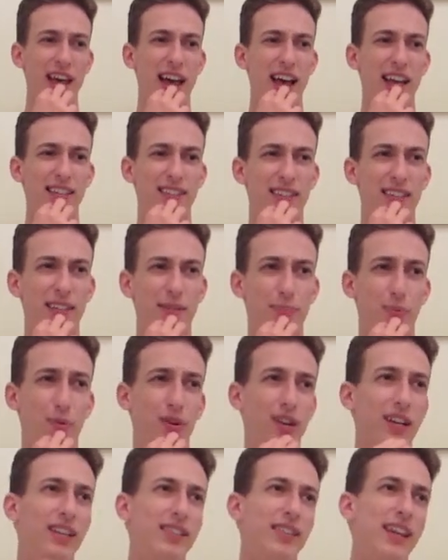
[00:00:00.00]
as
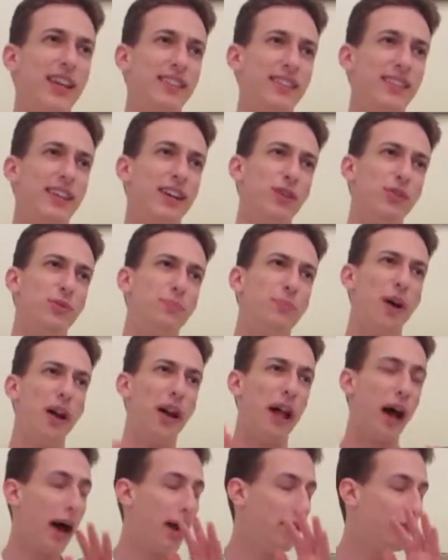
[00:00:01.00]
disappointing as that sounds,
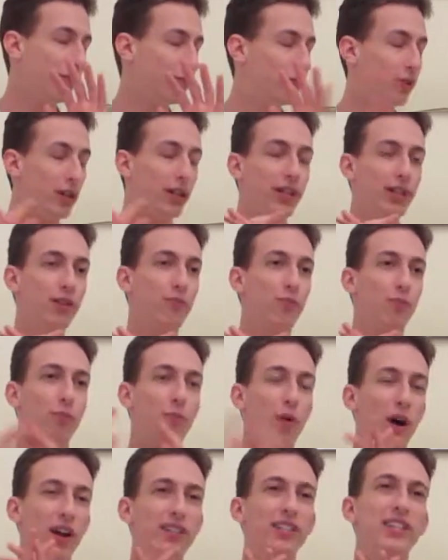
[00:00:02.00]
but I really
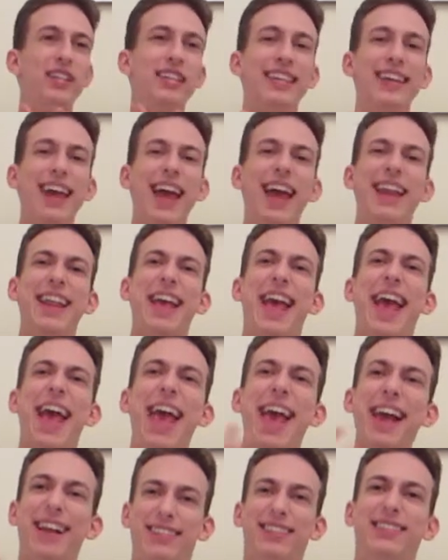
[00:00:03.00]
want to get
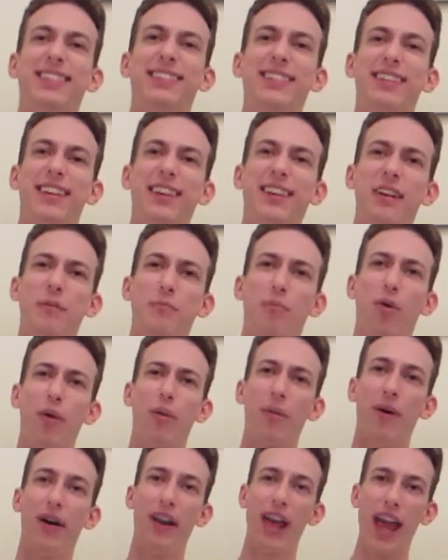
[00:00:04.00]

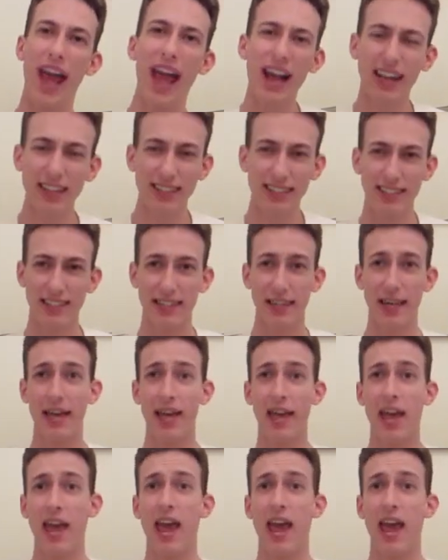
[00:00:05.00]
Pokemon X